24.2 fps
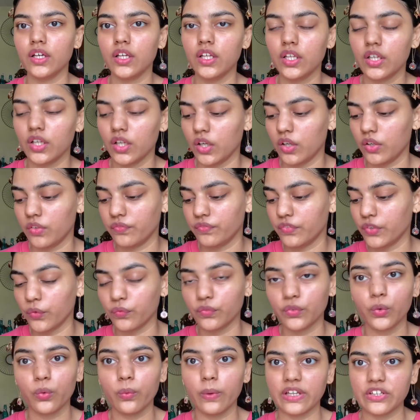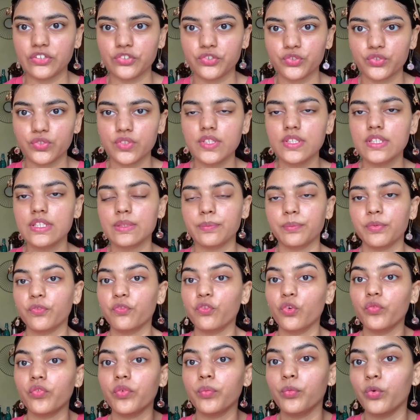a few of the questions before we
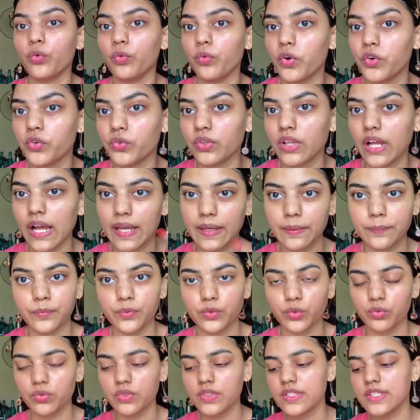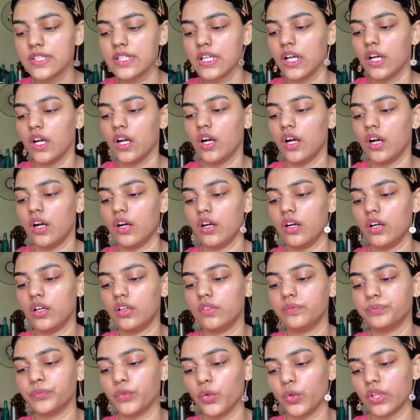move on to the eyebrows.
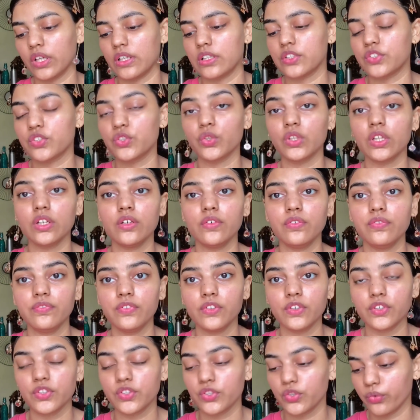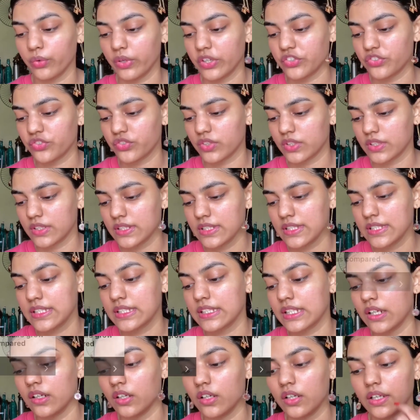Okay, so the first question is
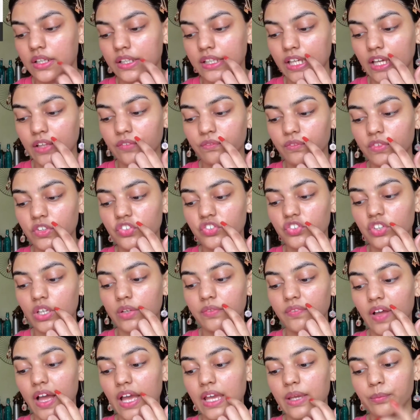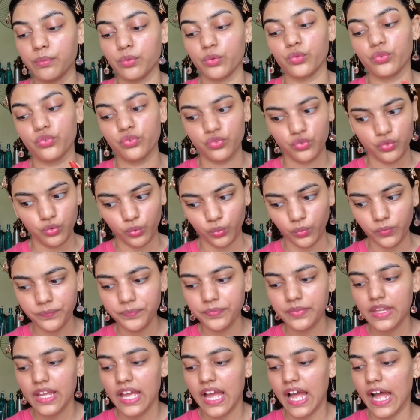can we shave eyebrows too,
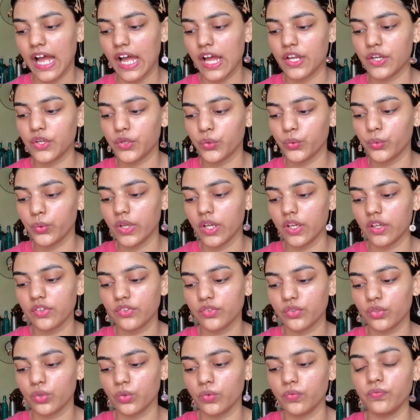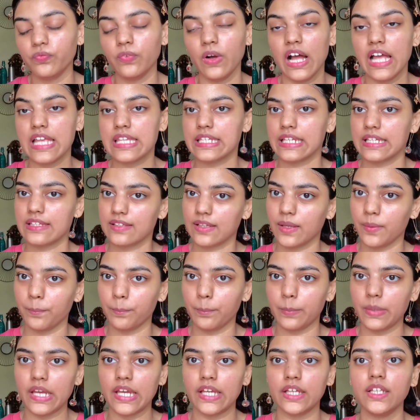and do hairs grow fast as
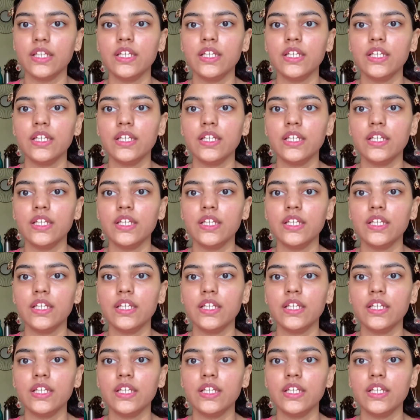compared?